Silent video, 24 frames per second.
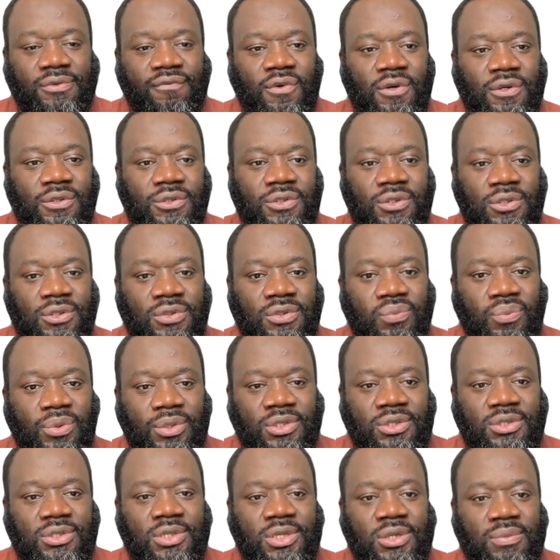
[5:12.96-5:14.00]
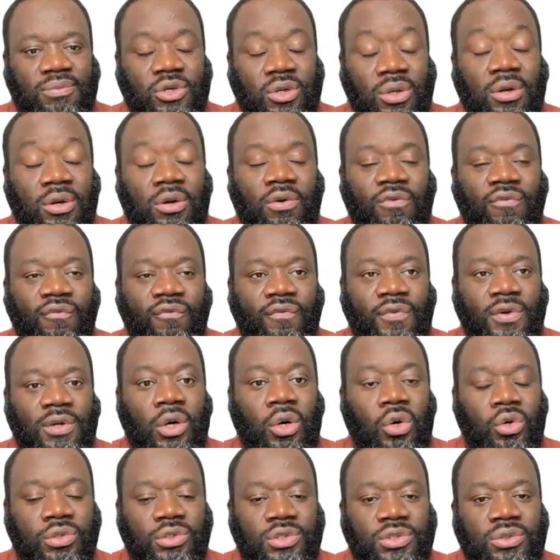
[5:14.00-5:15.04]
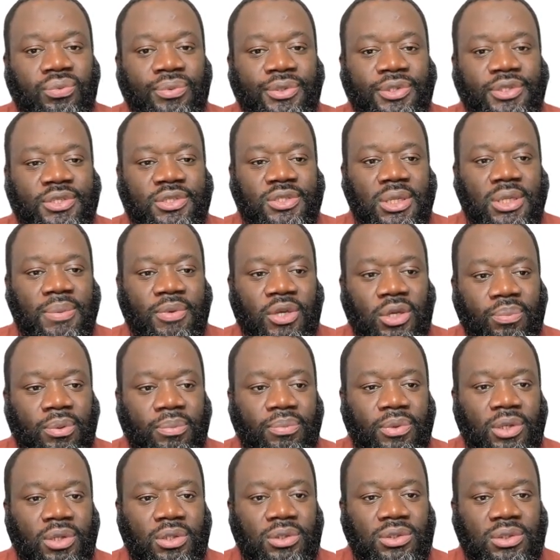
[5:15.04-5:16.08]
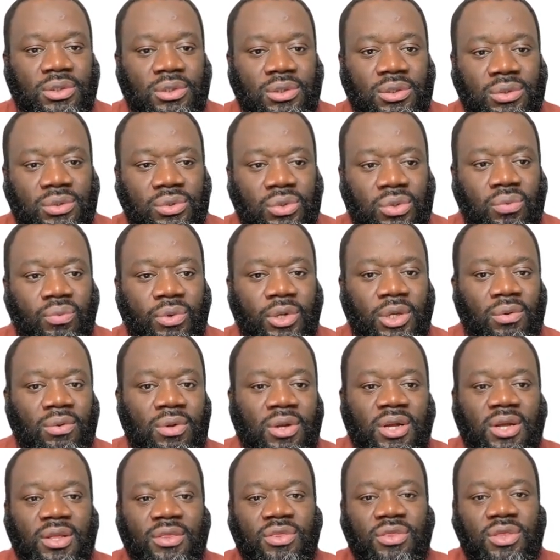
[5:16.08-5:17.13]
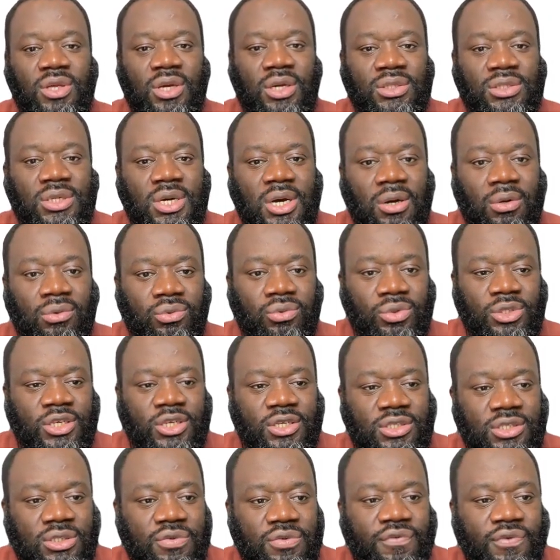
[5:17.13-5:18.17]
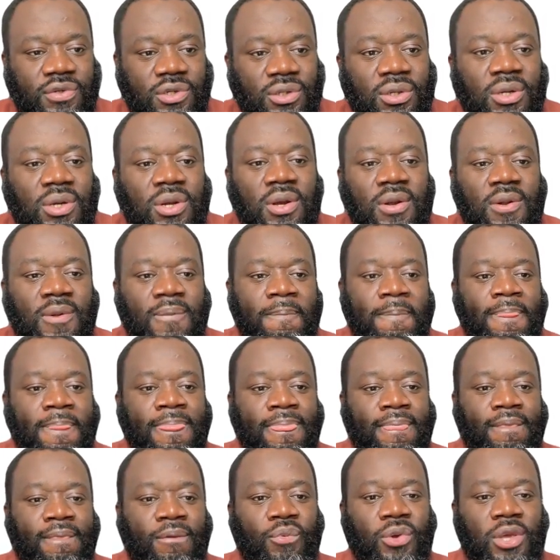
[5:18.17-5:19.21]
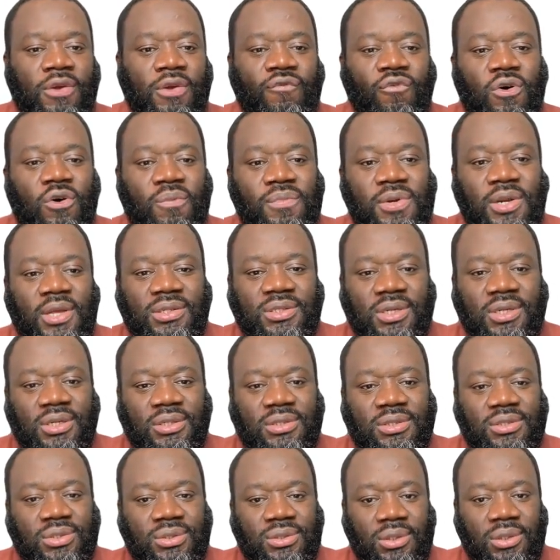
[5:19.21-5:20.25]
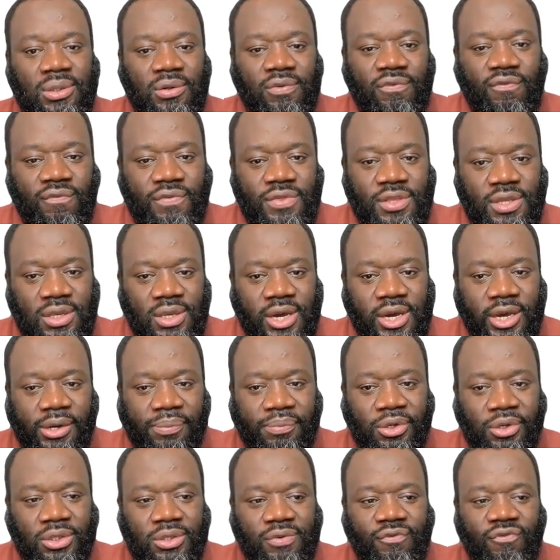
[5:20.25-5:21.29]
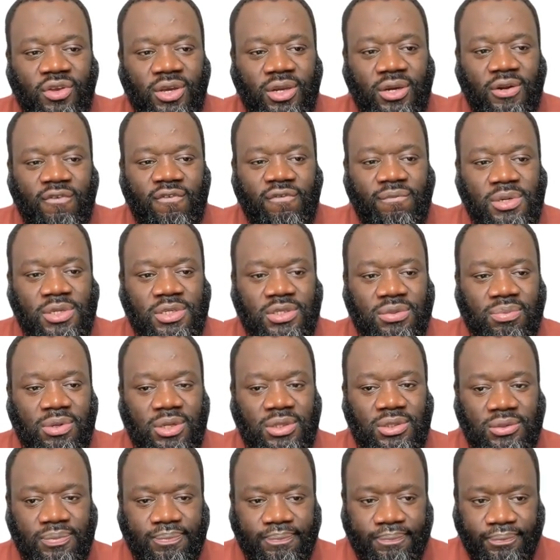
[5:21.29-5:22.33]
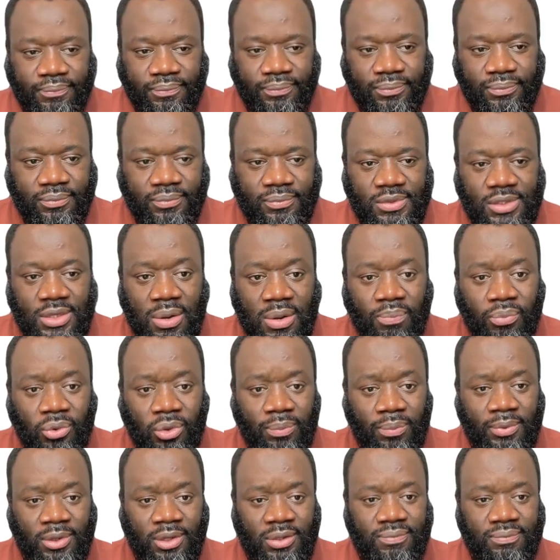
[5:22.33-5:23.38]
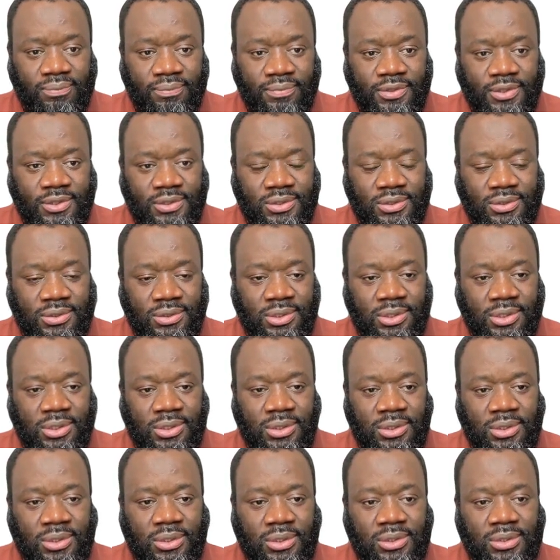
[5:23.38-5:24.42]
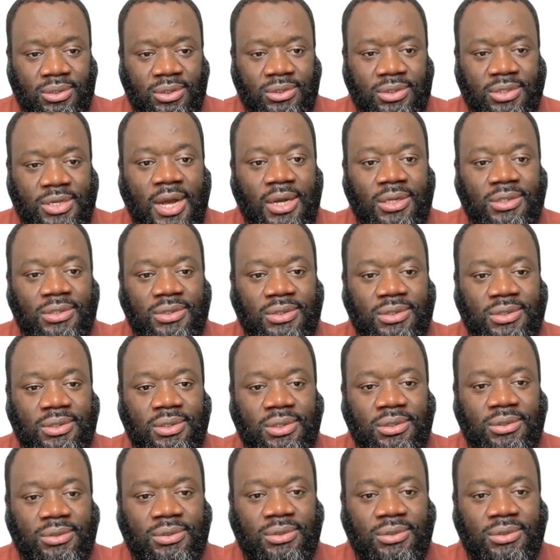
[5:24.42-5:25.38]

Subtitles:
functions with the same hosts with the same capability. So we look at that. How do they differ? We formulate and solve the hybrid vNF placement problem. This is as